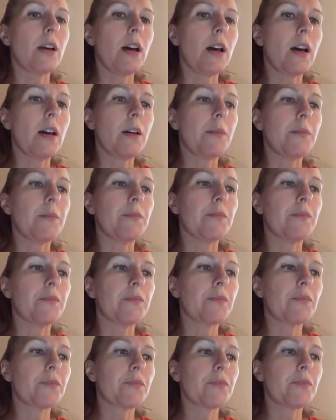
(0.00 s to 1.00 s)

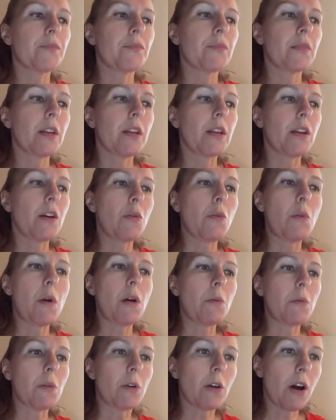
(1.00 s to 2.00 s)

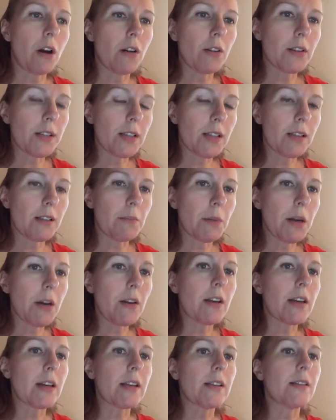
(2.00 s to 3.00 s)
while we're all still
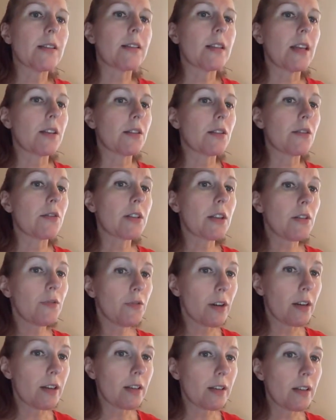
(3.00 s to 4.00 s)
Americans, things are
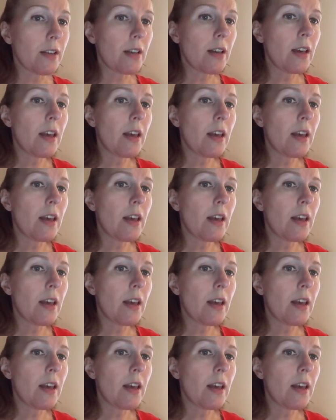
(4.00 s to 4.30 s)
different.